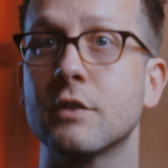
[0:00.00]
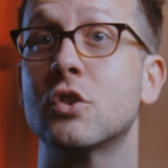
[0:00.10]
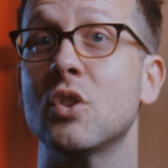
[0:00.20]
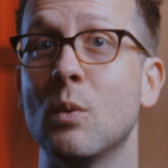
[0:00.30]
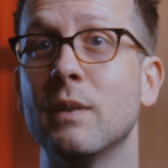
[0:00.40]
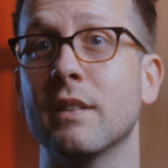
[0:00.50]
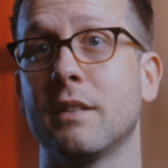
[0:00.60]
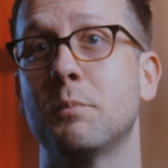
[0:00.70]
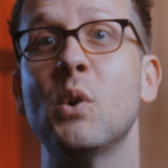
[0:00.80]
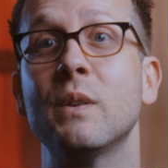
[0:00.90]
to light
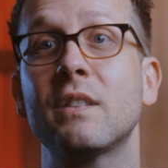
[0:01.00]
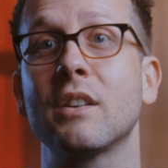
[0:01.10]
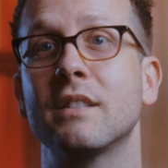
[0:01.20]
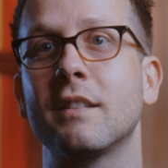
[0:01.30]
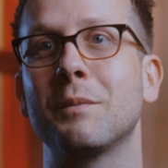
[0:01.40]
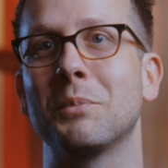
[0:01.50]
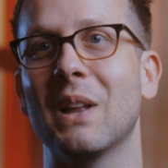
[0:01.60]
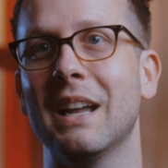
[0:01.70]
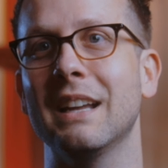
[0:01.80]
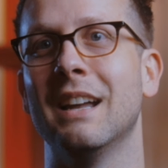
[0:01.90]
to dark
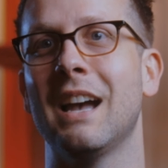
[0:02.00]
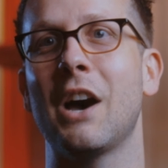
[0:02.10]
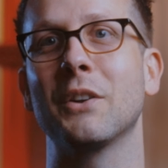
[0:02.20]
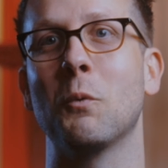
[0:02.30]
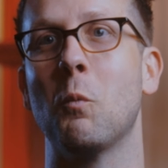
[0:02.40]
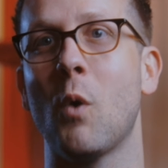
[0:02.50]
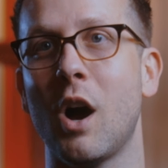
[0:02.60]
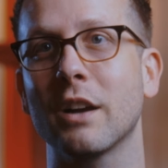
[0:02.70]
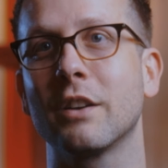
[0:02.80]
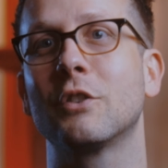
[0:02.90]
again, you're going to
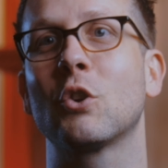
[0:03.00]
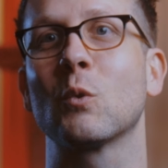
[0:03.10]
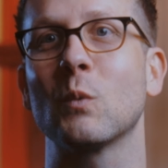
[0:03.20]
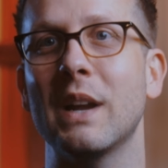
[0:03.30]
create some really